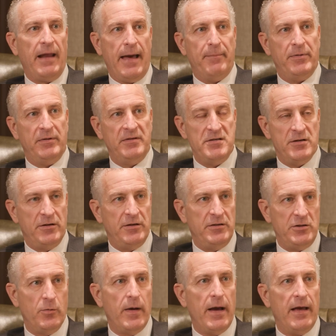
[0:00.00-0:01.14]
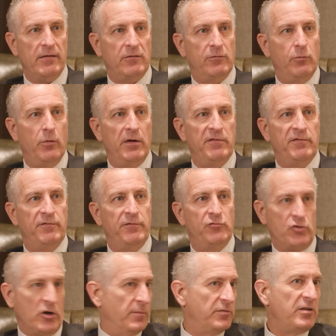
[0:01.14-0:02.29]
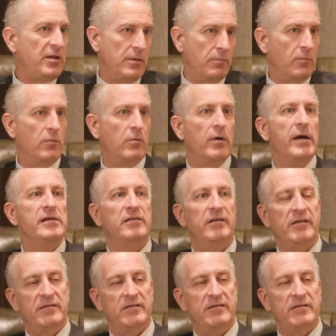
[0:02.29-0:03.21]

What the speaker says: that happened here in the US with Trump team, right?